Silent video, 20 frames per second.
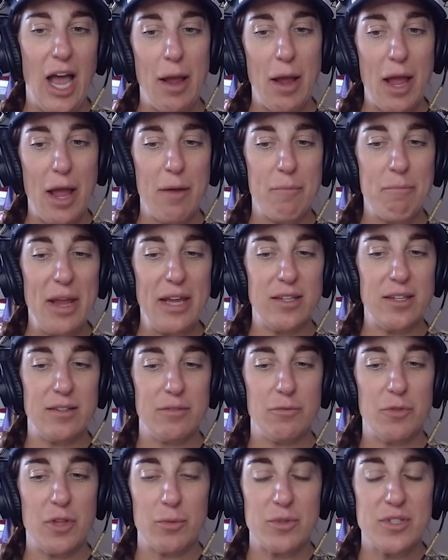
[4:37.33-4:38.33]
I made it.
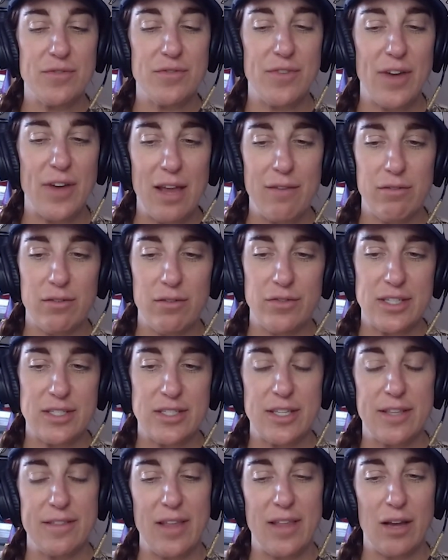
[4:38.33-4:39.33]
There was 5 of us in
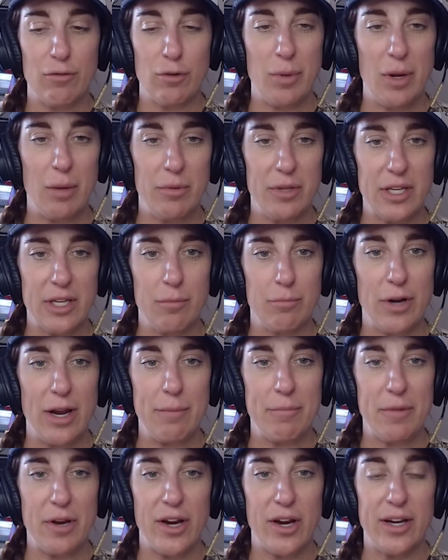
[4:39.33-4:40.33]
that Republican
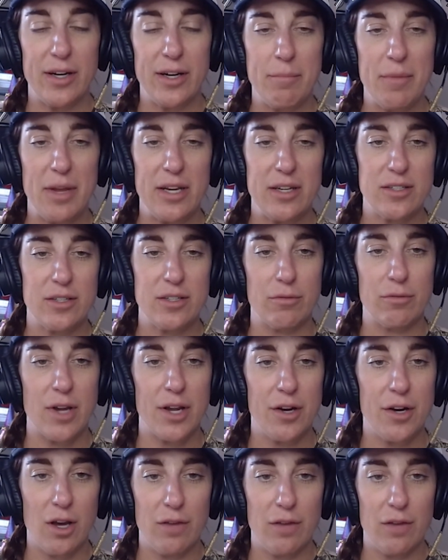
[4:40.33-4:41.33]
primary, and I made it to a
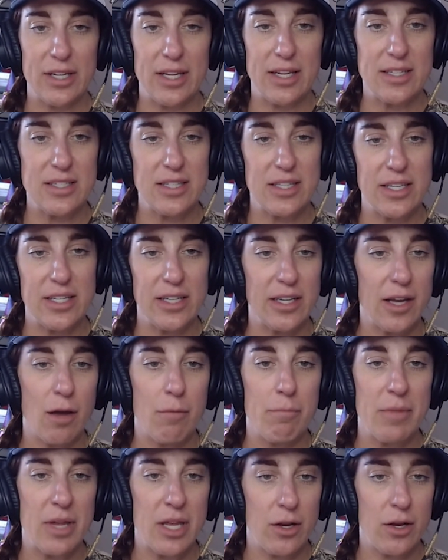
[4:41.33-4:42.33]
runoff against the
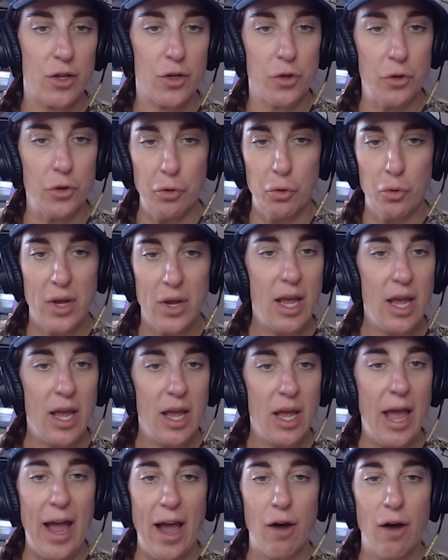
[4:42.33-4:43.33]
incumbent who
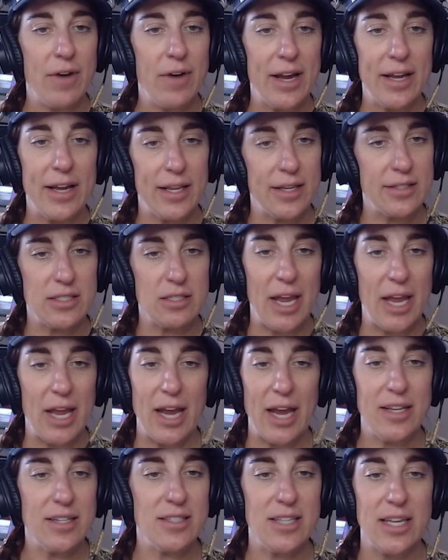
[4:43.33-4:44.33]
outfinanced me. I didn't
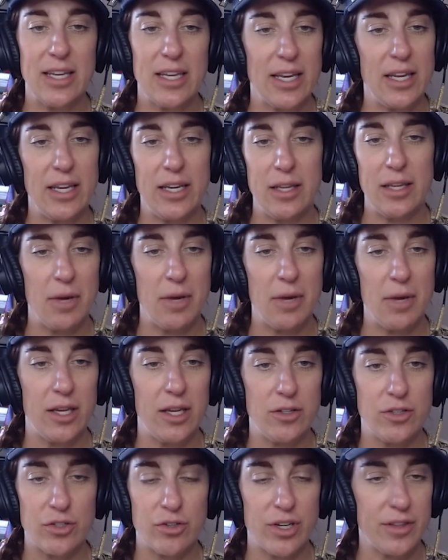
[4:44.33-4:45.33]
take any money
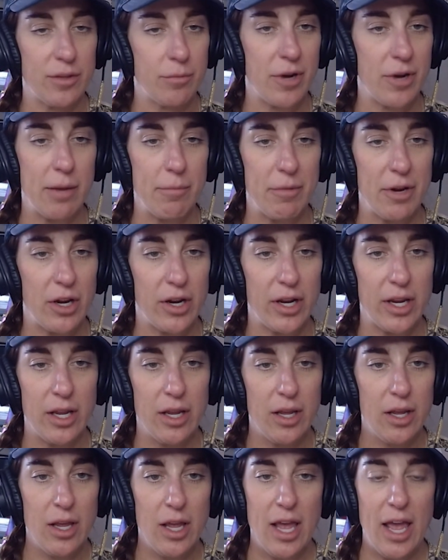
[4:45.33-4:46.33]
during the primary.
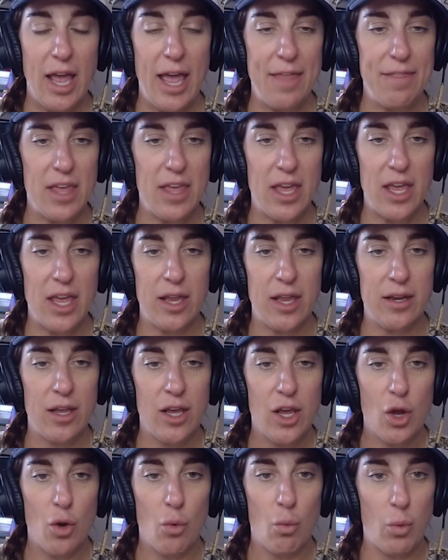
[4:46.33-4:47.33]
And then
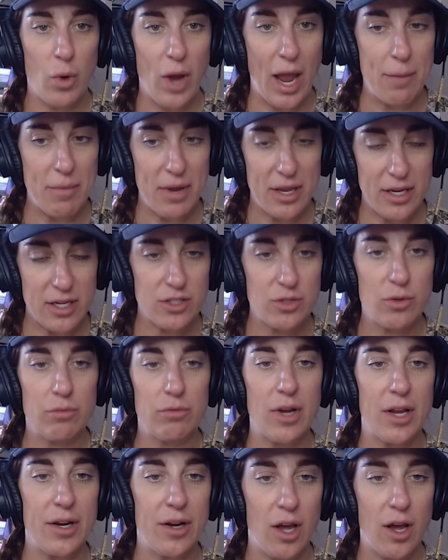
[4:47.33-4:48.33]
I made it to a
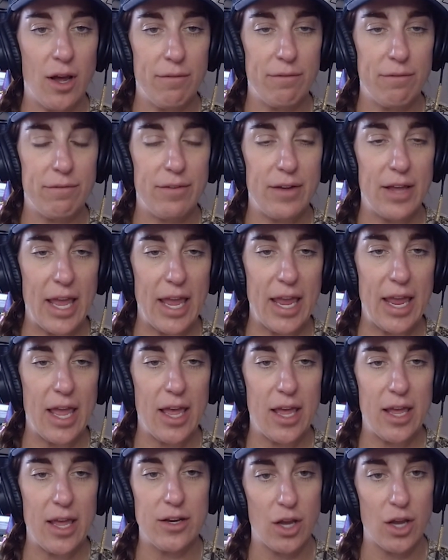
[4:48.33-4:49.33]
runoff,
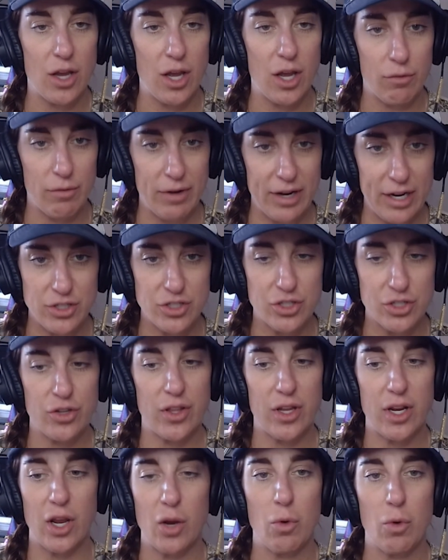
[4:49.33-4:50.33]
and a rancher that I
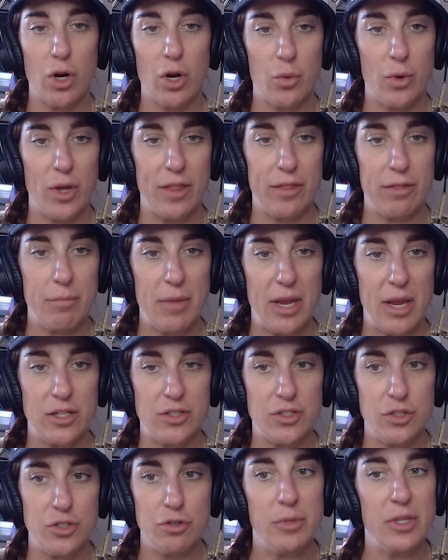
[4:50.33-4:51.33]
work with made a
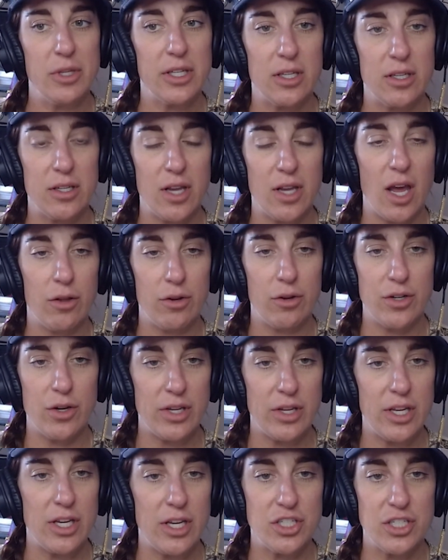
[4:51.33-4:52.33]
$2 million
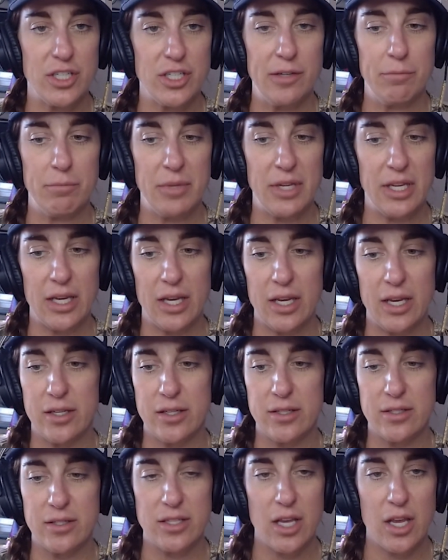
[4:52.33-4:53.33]
donation
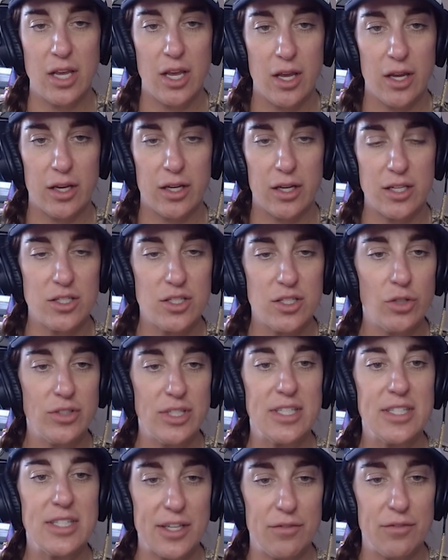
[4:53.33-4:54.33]
because consultants
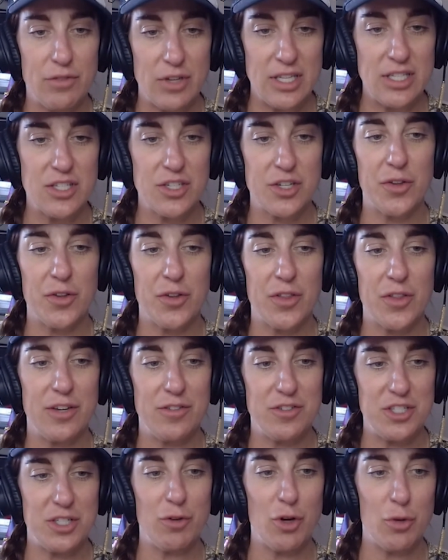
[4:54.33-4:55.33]
convinced her that if she
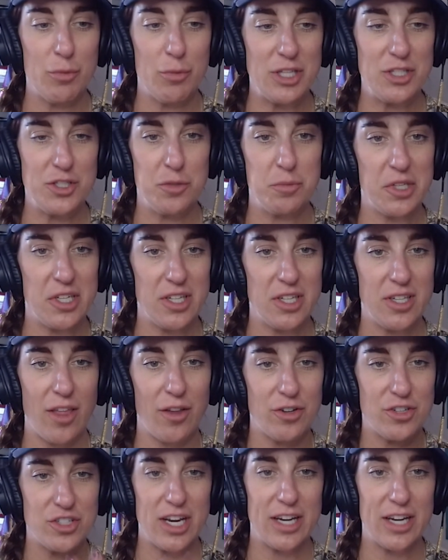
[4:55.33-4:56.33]
wrote me a $2 million
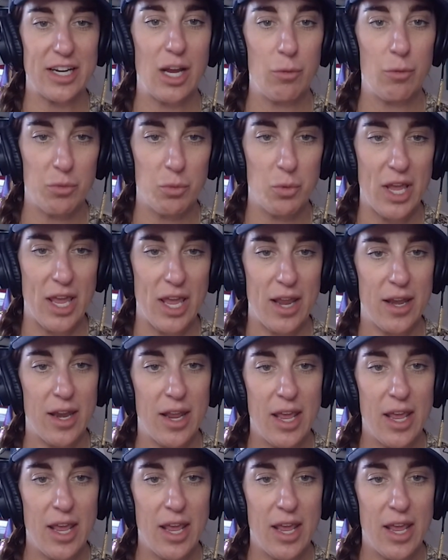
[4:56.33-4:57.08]
check, I would win.